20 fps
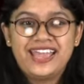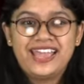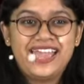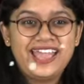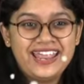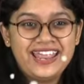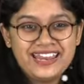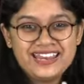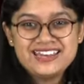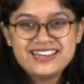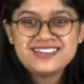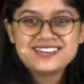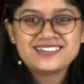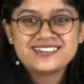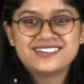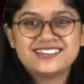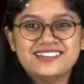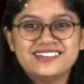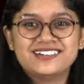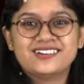
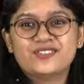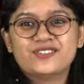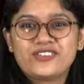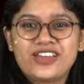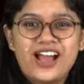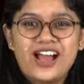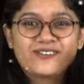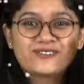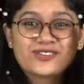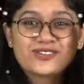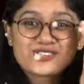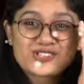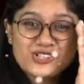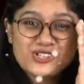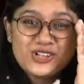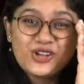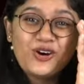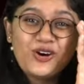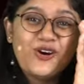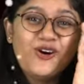And we have the
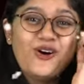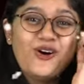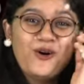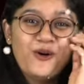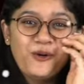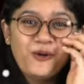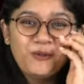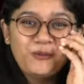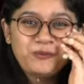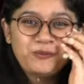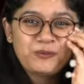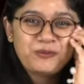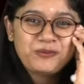snow.